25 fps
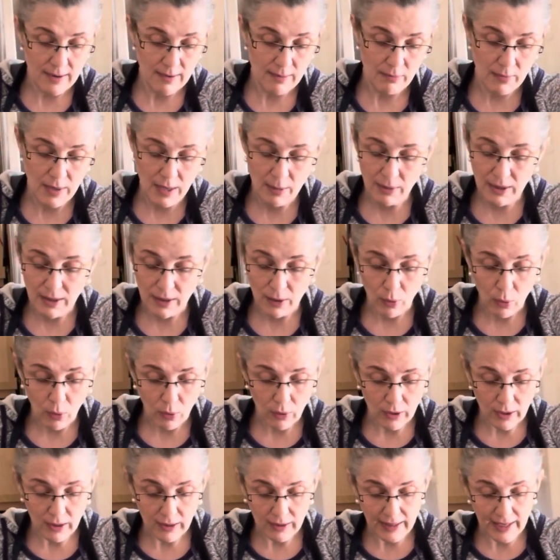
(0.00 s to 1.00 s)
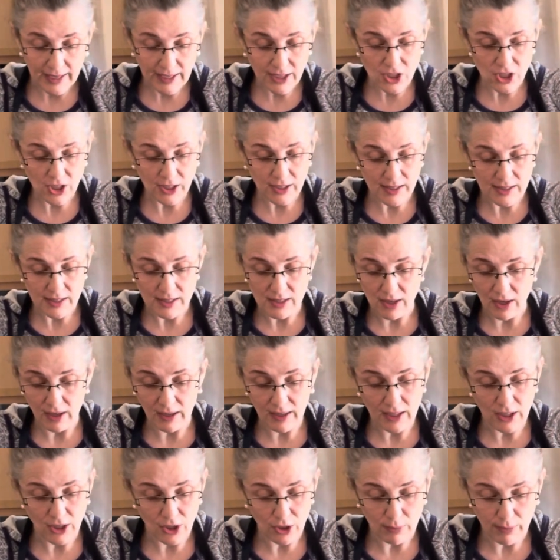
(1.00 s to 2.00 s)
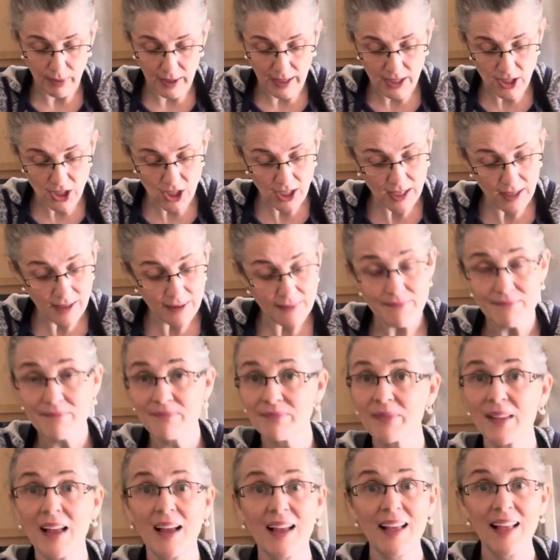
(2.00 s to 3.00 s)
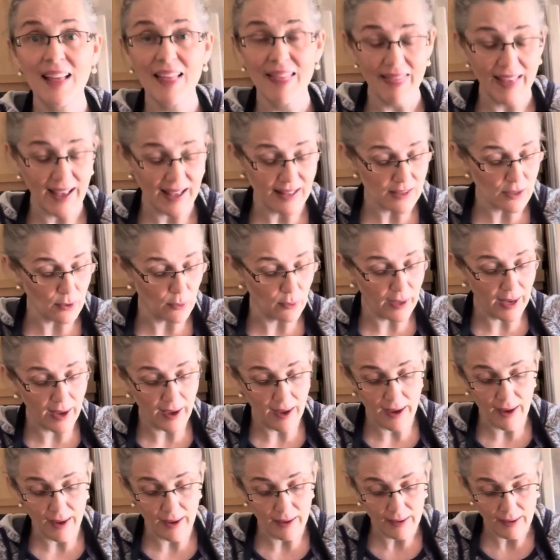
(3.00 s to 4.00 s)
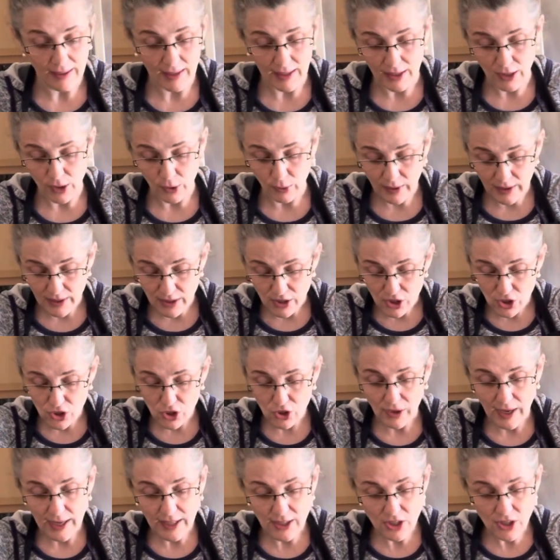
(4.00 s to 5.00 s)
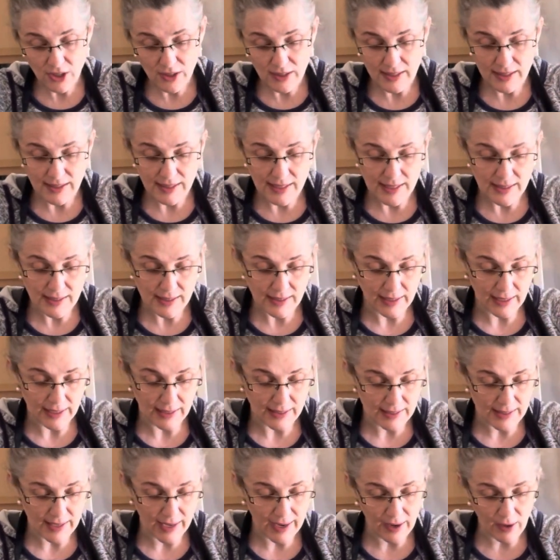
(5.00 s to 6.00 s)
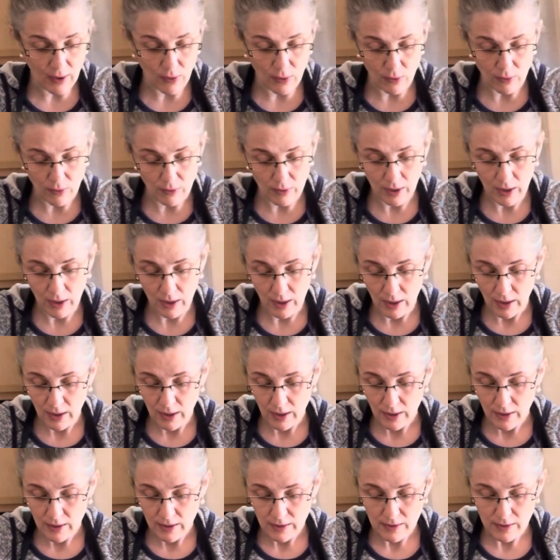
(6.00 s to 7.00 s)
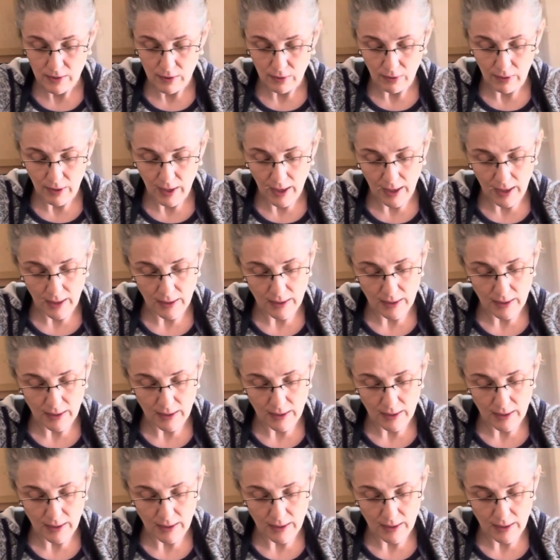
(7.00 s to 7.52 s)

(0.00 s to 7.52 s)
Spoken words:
maybe the whole collection is not in your budget, that's okay. And you can stretch the seasonings out so that